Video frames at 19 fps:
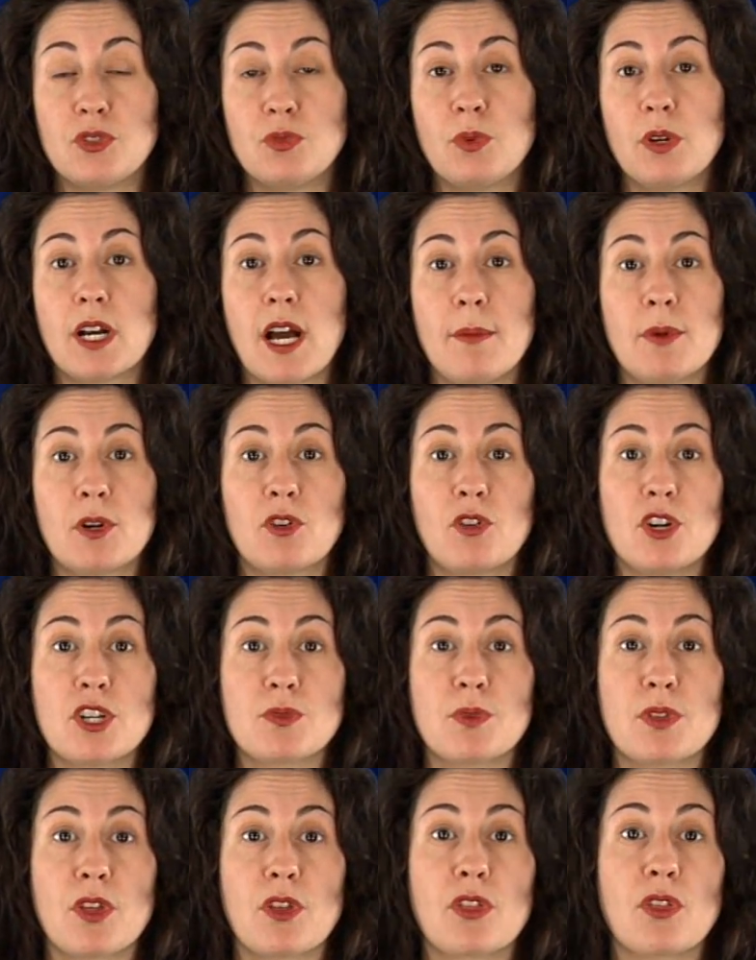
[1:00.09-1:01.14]
You will come
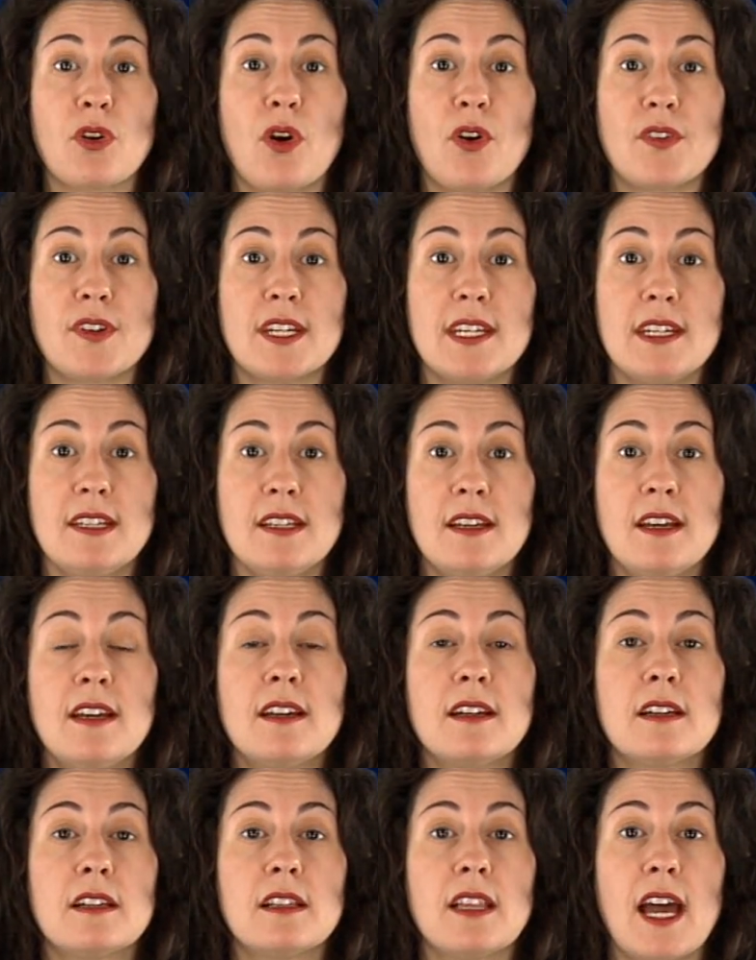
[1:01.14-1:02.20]
across with authority,
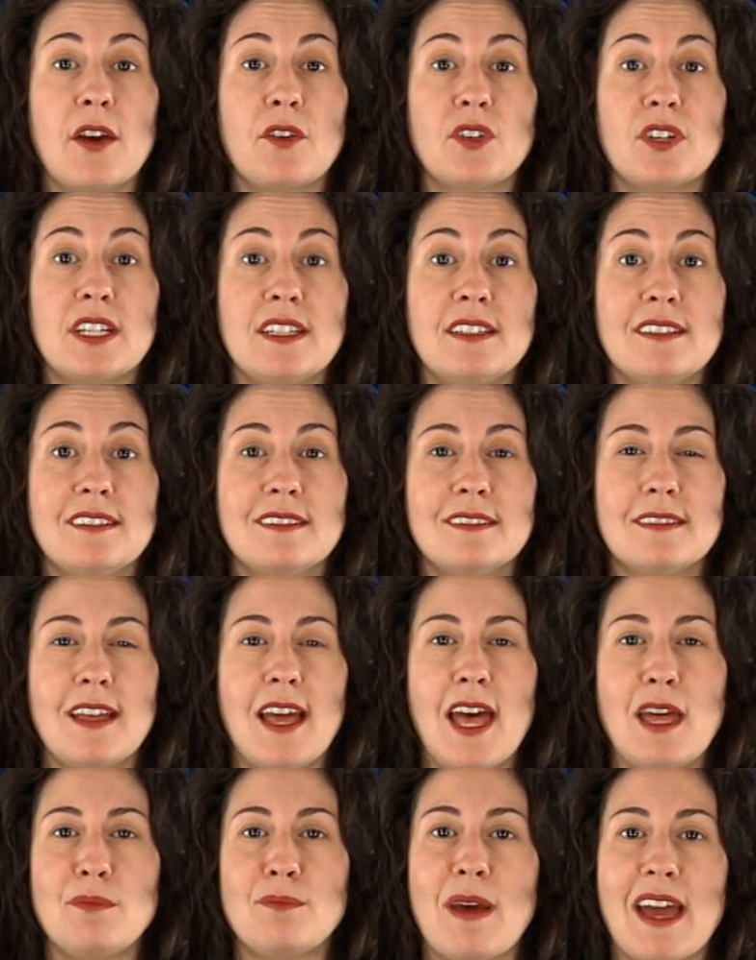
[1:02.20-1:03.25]
clarity,
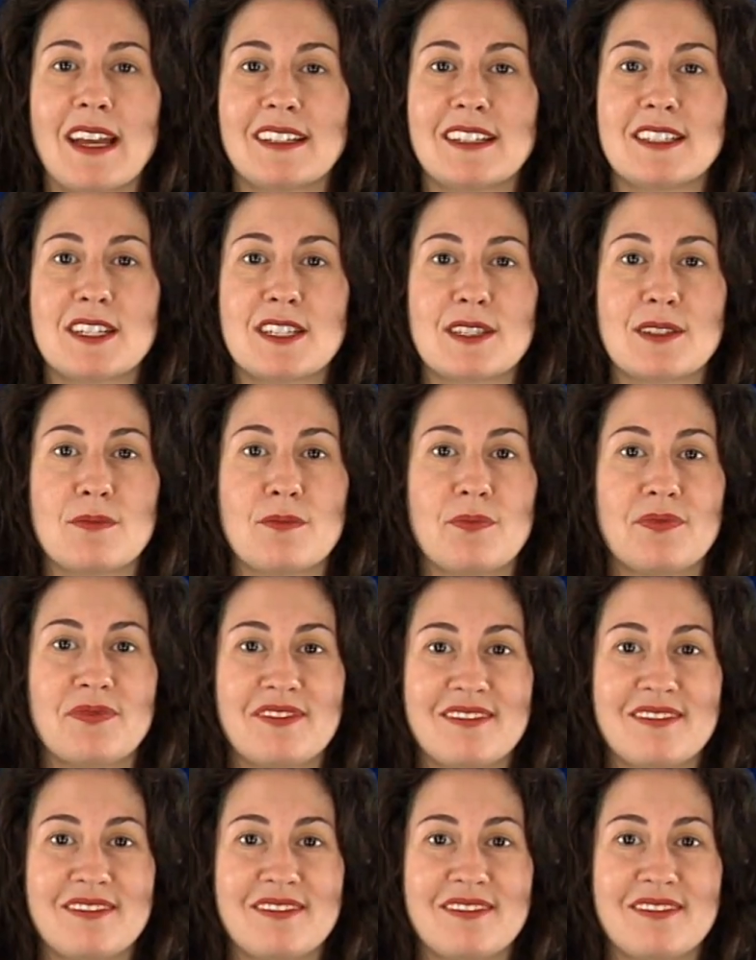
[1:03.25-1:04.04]
and magnetism.